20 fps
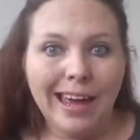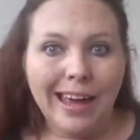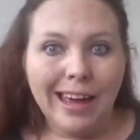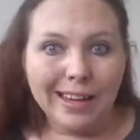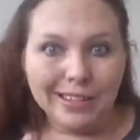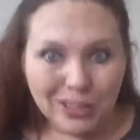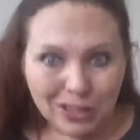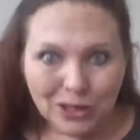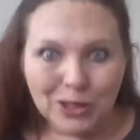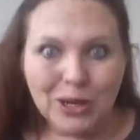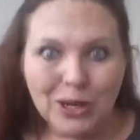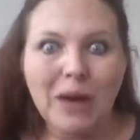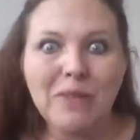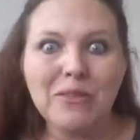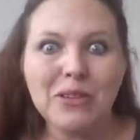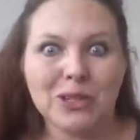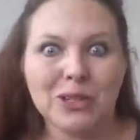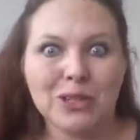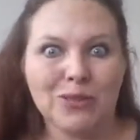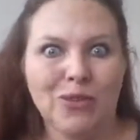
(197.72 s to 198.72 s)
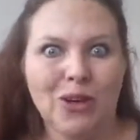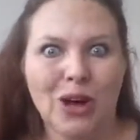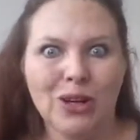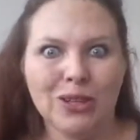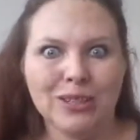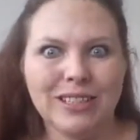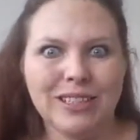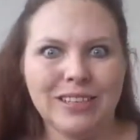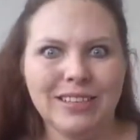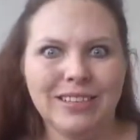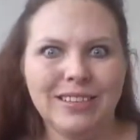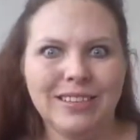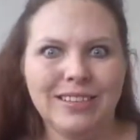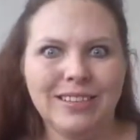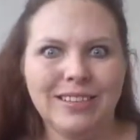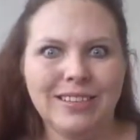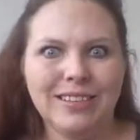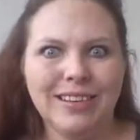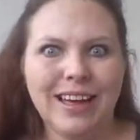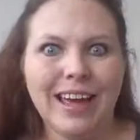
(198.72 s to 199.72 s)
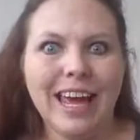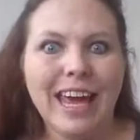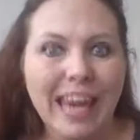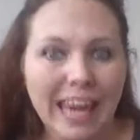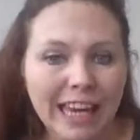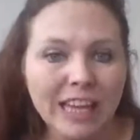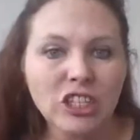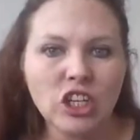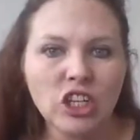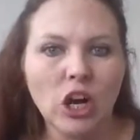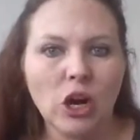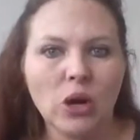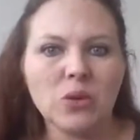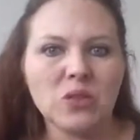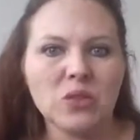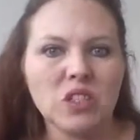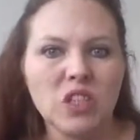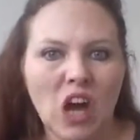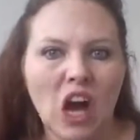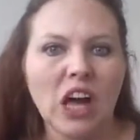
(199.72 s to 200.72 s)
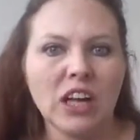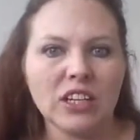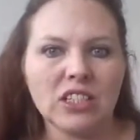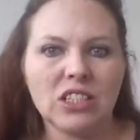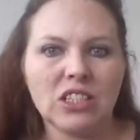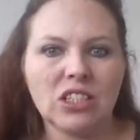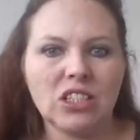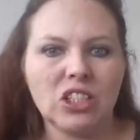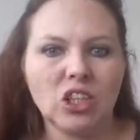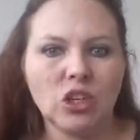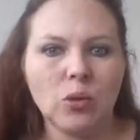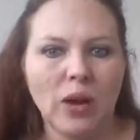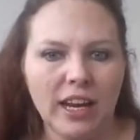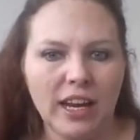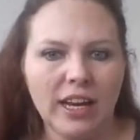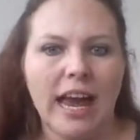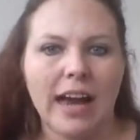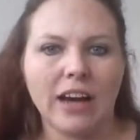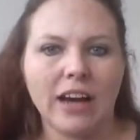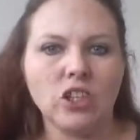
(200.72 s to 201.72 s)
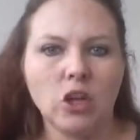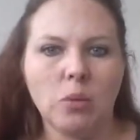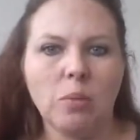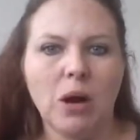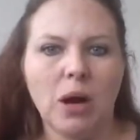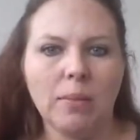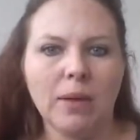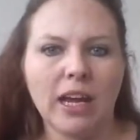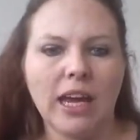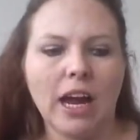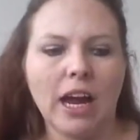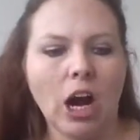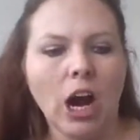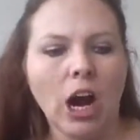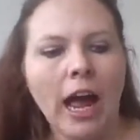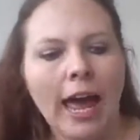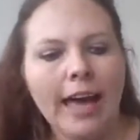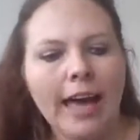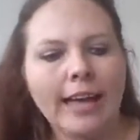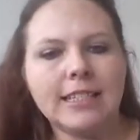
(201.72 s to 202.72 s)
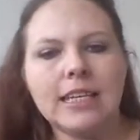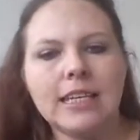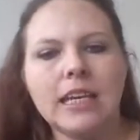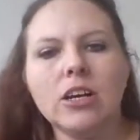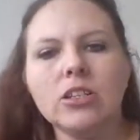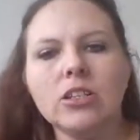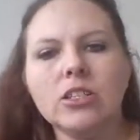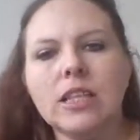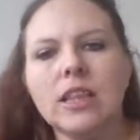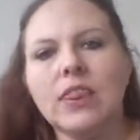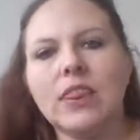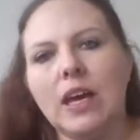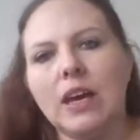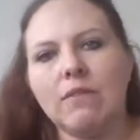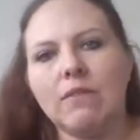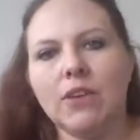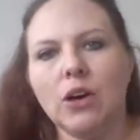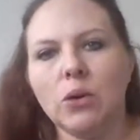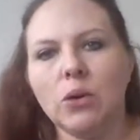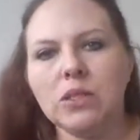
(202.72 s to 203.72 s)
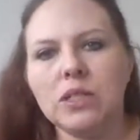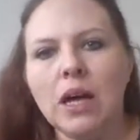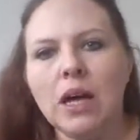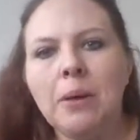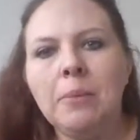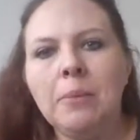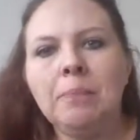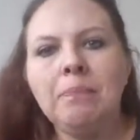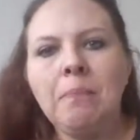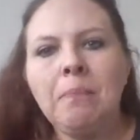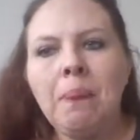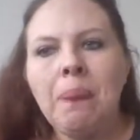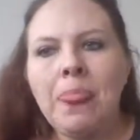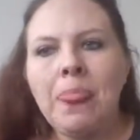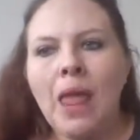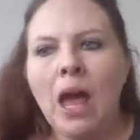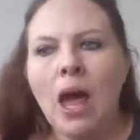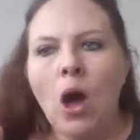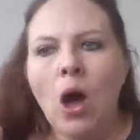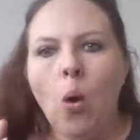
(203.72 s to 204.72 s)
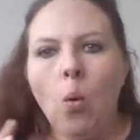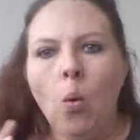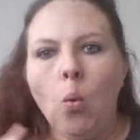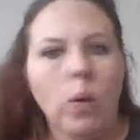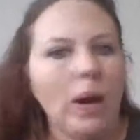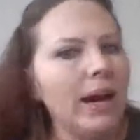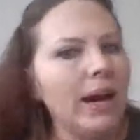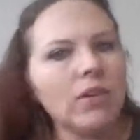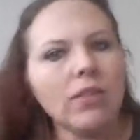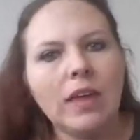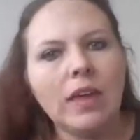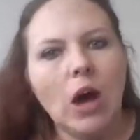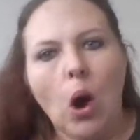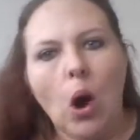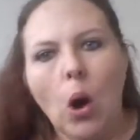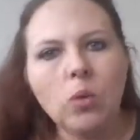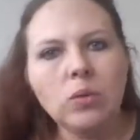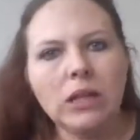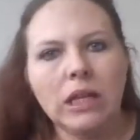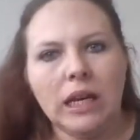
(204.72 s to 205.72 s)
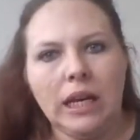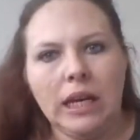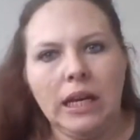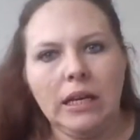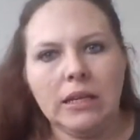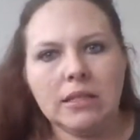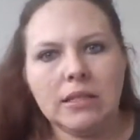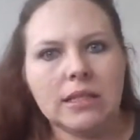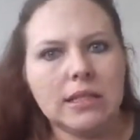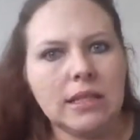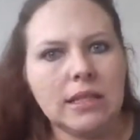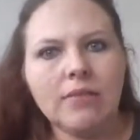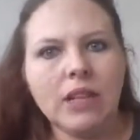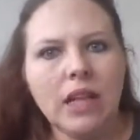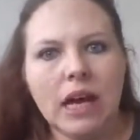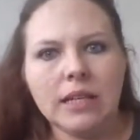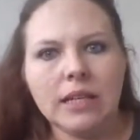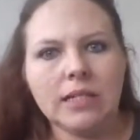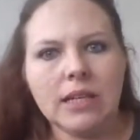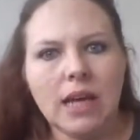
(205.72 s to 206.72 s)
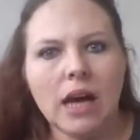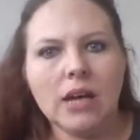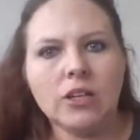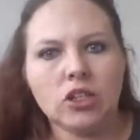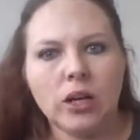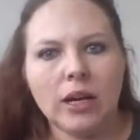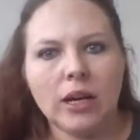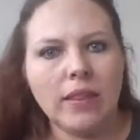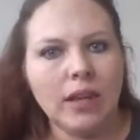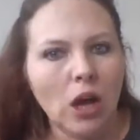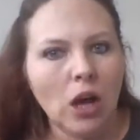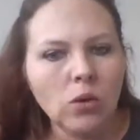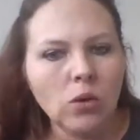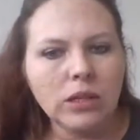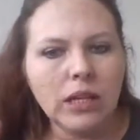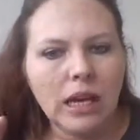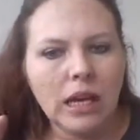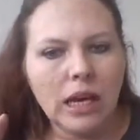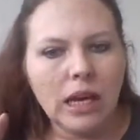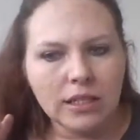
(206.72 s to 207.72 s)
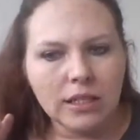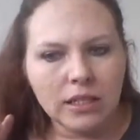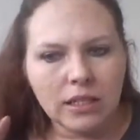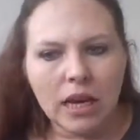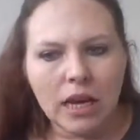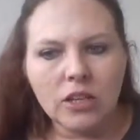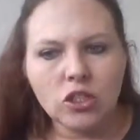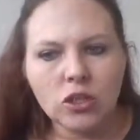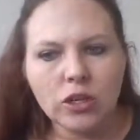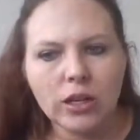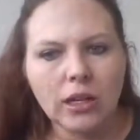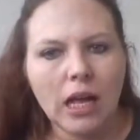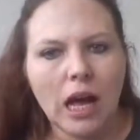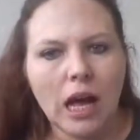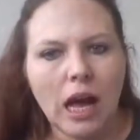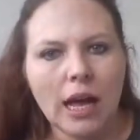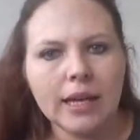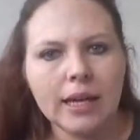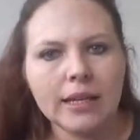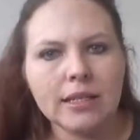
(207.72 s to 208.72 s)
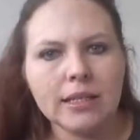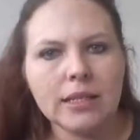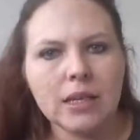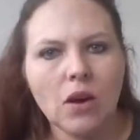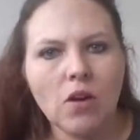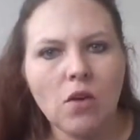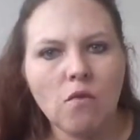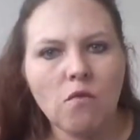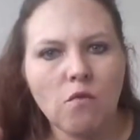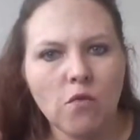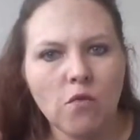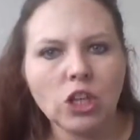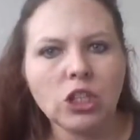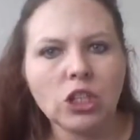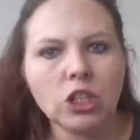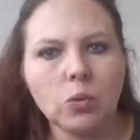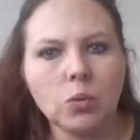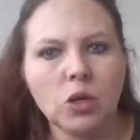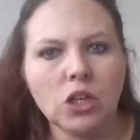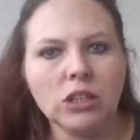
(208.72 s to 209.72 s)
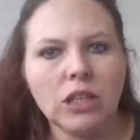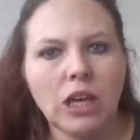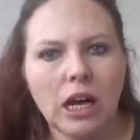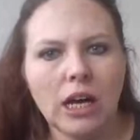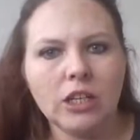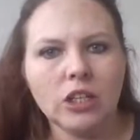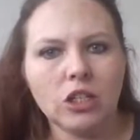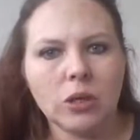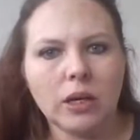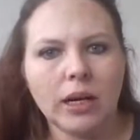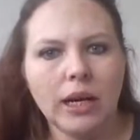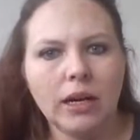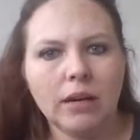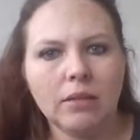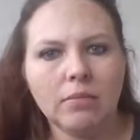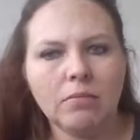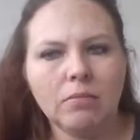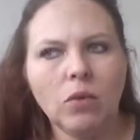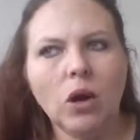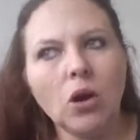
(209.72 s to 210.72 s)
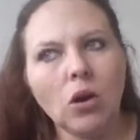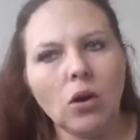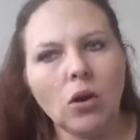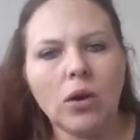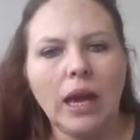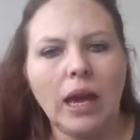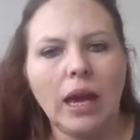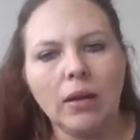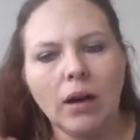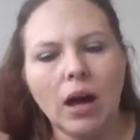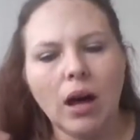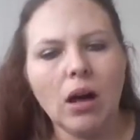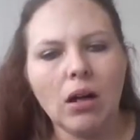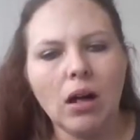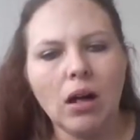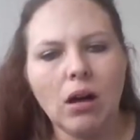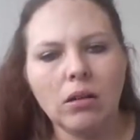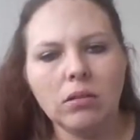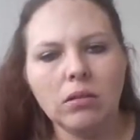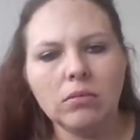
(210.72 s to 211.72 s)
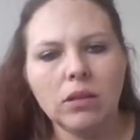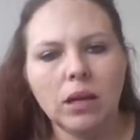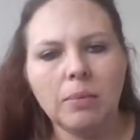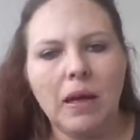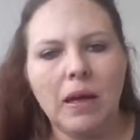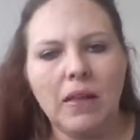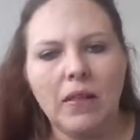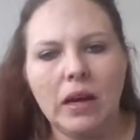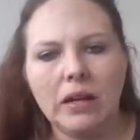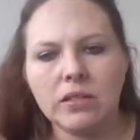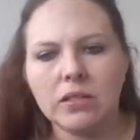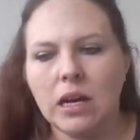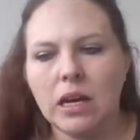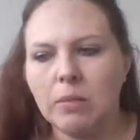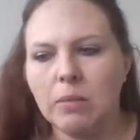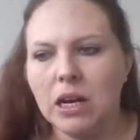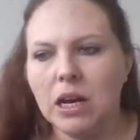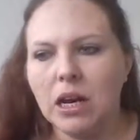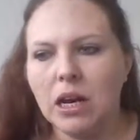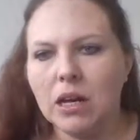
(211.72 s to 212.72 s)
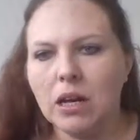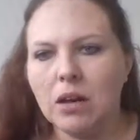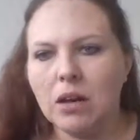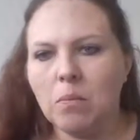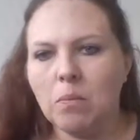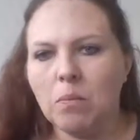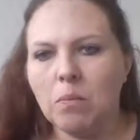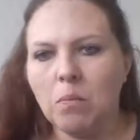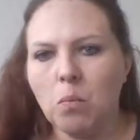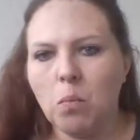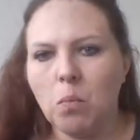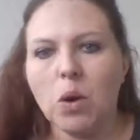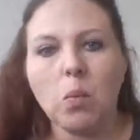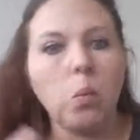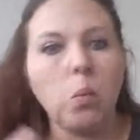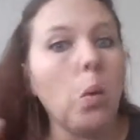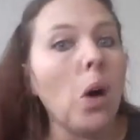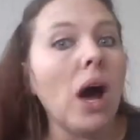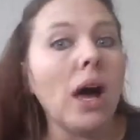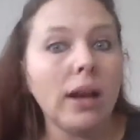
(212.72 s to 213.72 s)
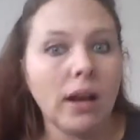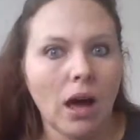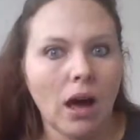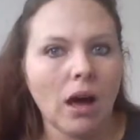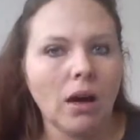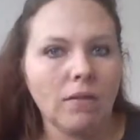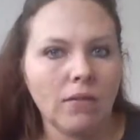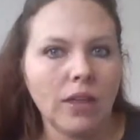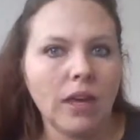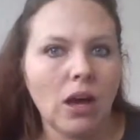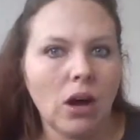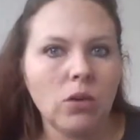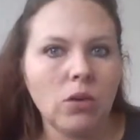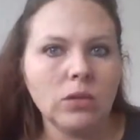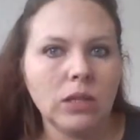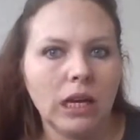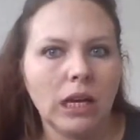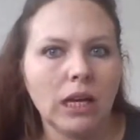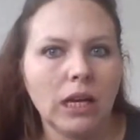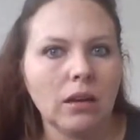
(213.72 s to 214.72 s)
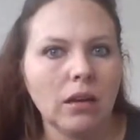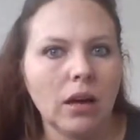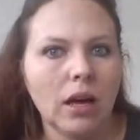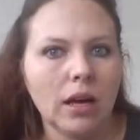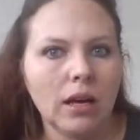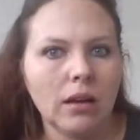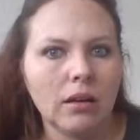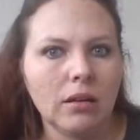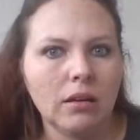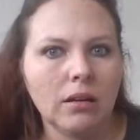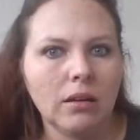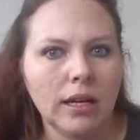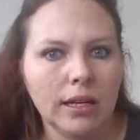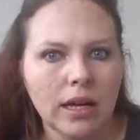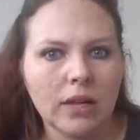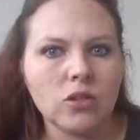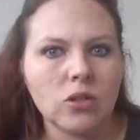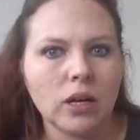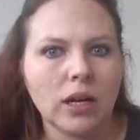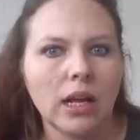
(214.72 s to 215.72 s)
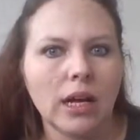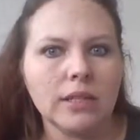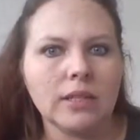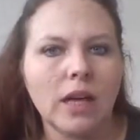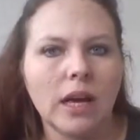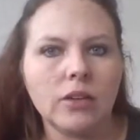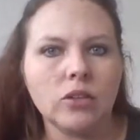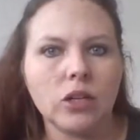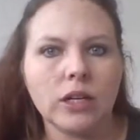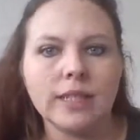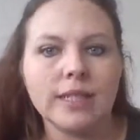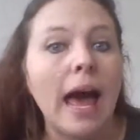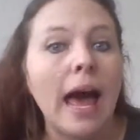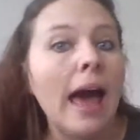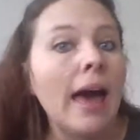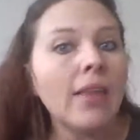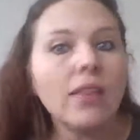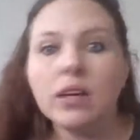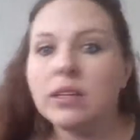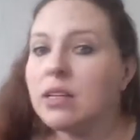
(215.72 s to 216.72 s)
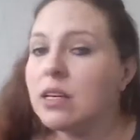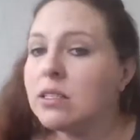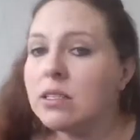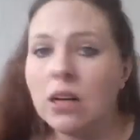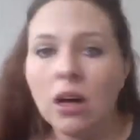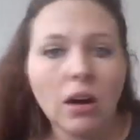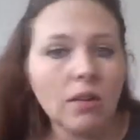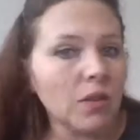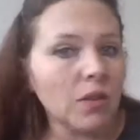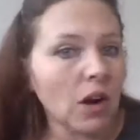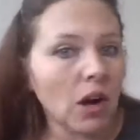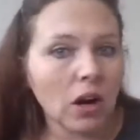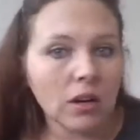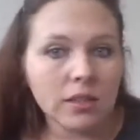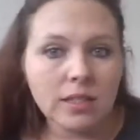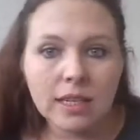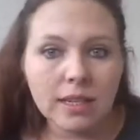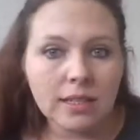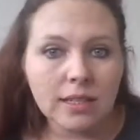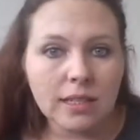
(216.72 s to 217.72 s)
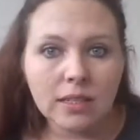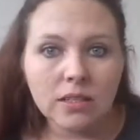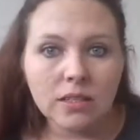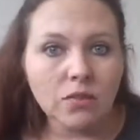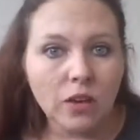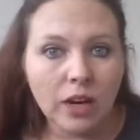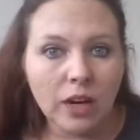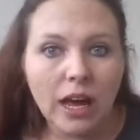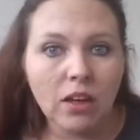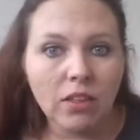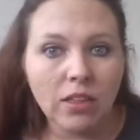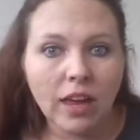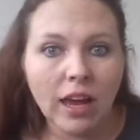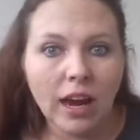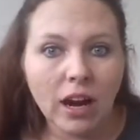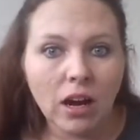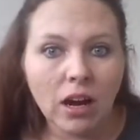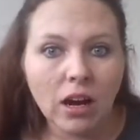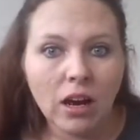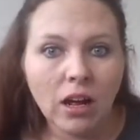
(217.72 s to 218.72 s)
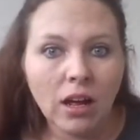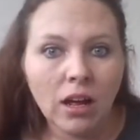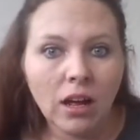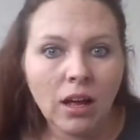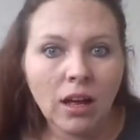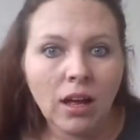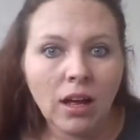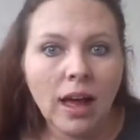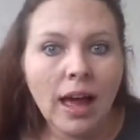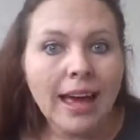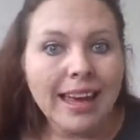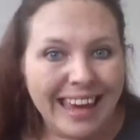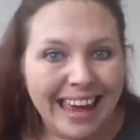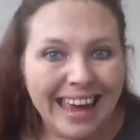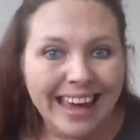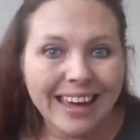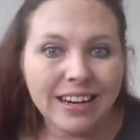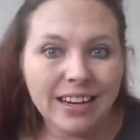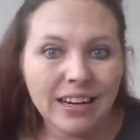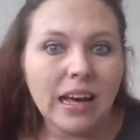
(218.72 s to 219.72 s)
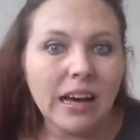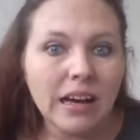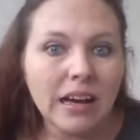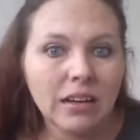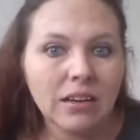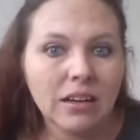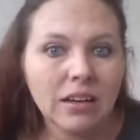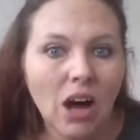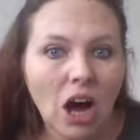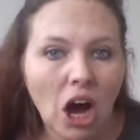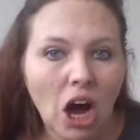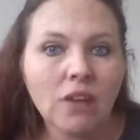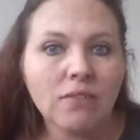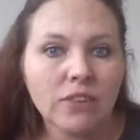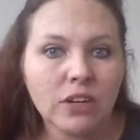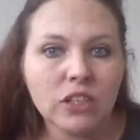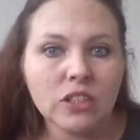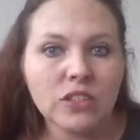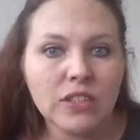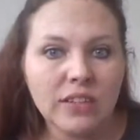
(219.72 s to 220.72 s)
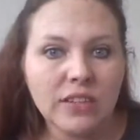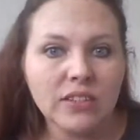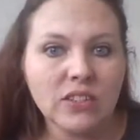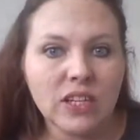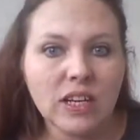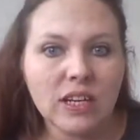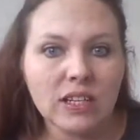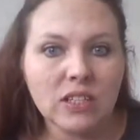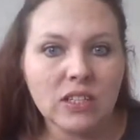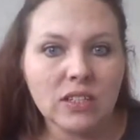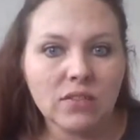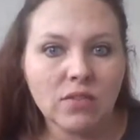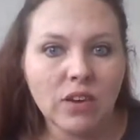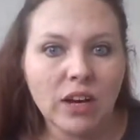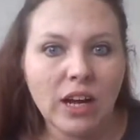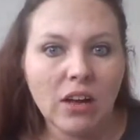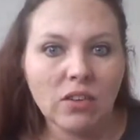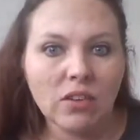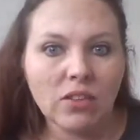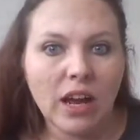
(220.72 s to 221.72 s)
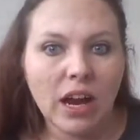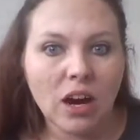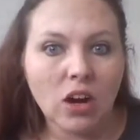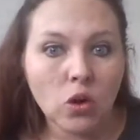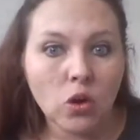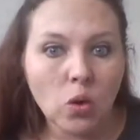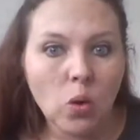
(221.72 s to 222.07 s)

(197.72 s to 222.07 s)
It's your governor's fault. He chose not to enact Obamacare. And see, here's the thing, folks. We are the only civilized country, the only industrialized first world country. Okay, I'll, I'll amend that statement. Eh, we're one of the only industrialized countries that doesn't offer our citizens free health care. Canada offers its citizens free health care.